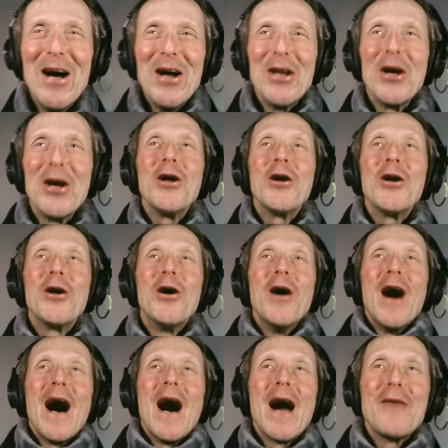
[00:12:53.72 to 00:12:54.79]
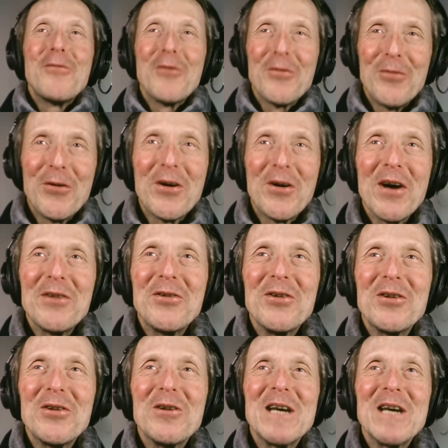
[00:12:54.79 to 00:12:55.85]
No. I forgot
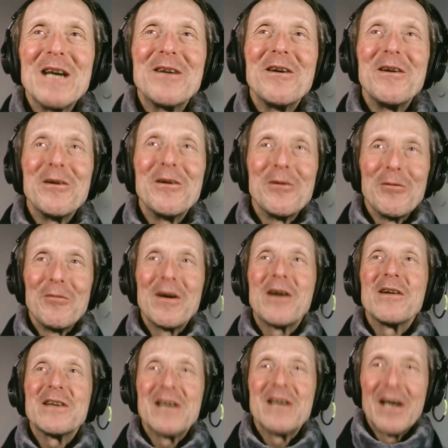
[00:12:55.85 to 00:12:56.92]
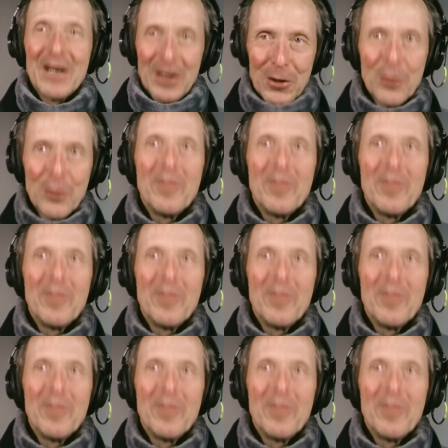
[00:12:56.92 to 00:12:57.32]
to send to you because you